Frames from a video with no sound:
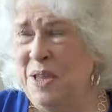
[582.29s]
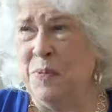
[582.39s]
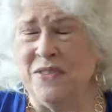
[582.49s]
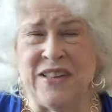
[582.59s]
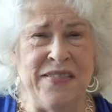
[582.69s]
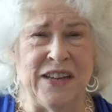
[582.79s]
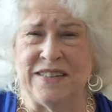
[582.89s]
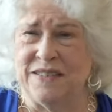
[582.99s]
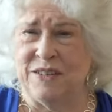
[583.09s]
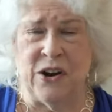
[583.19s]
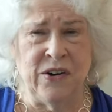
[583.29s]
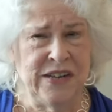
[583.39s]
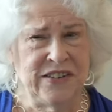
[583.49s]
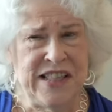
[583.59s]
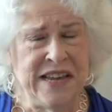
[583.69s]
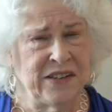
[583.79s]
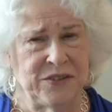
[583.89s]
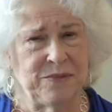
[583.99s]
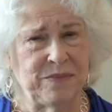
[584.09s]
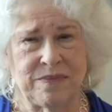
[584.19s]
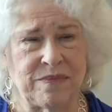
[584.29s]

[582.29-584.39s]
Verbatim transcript: people say these darndest things.